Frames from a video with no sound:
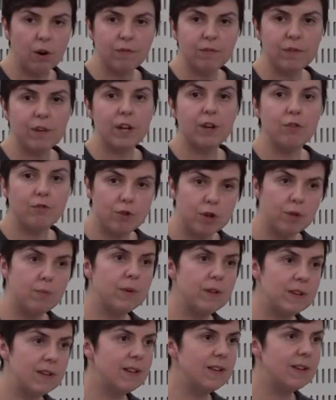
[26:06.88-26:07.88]
often
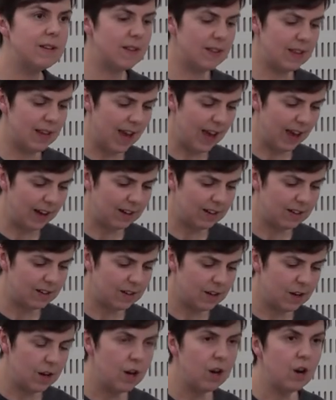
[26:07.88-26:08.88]
attributed to the Act,
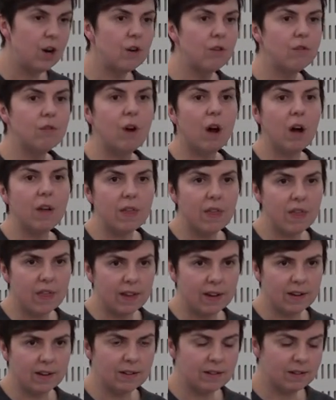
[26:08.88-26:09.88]
rather
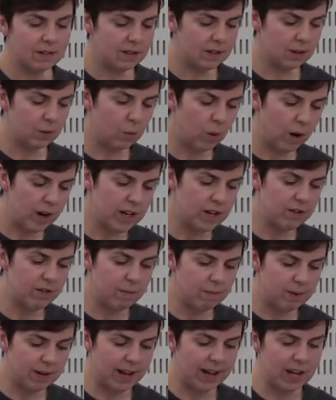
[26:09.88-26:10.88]
than to the wider
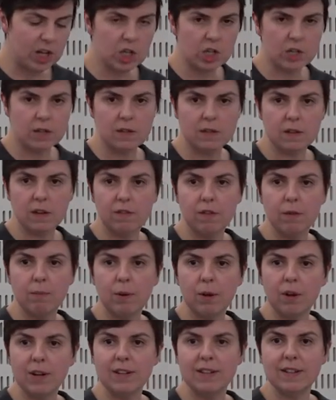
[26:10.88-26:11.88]
implications of the
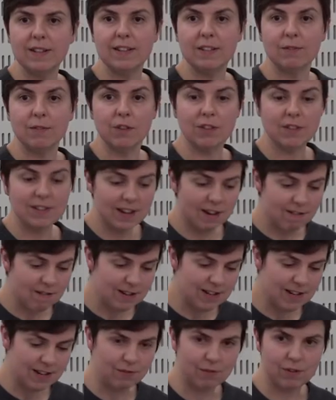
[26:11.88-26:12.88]
politics of
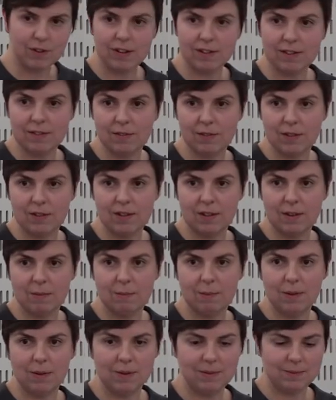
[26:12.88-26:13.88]
austerity, for
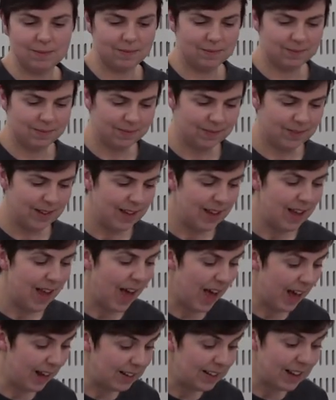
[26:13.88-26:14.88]
example,
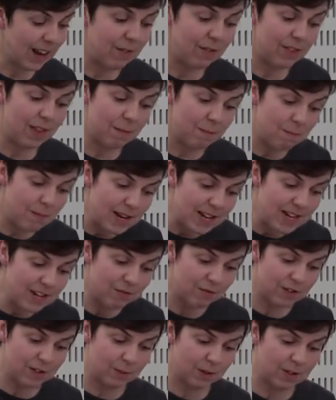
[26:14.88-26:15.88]
and how the
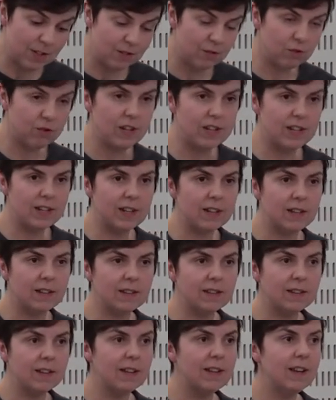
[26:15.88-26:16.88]
immediate response of
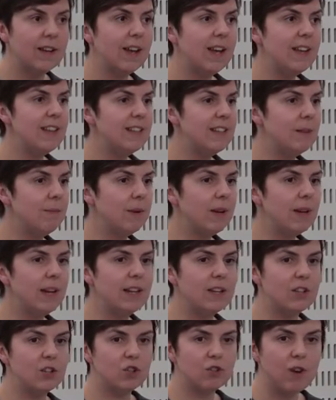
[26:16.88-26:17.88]
critics is typically
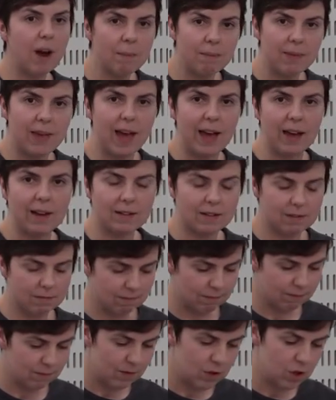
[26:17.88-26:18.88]
to scrap the Act,
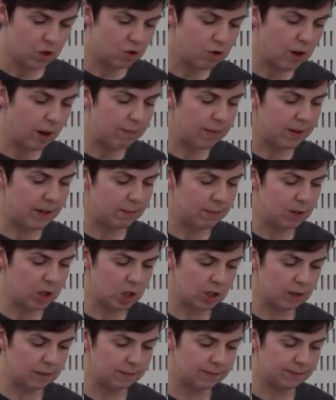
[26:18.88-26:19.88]
scrap the
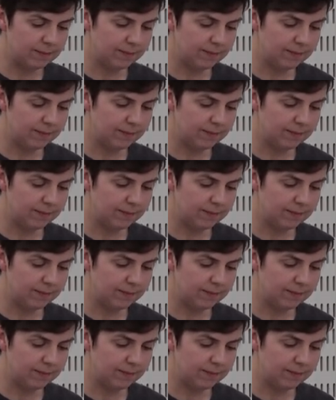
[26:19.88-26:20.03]
Commission,